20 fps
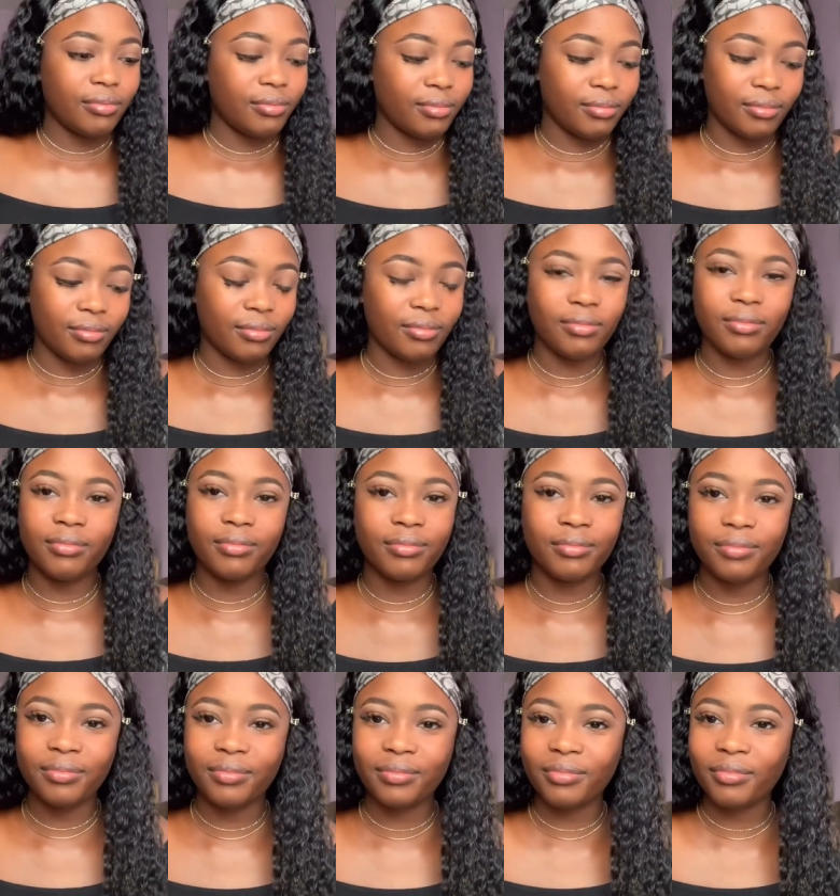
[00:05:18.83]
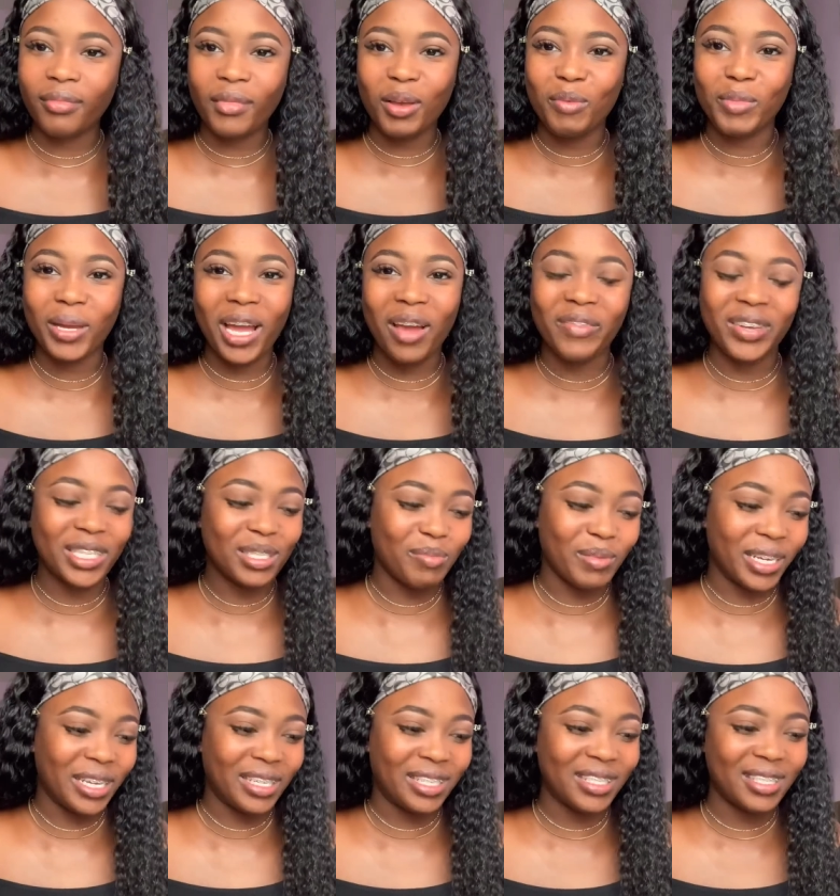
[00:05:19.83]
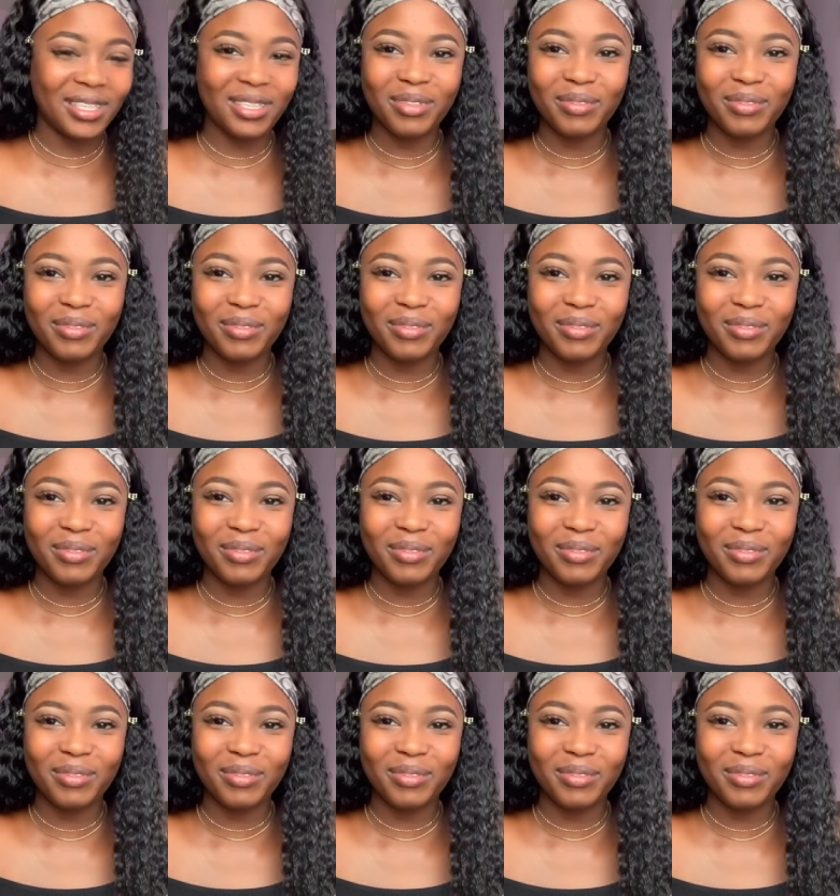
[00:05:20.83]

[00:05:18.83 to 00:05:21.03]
I can't explain it.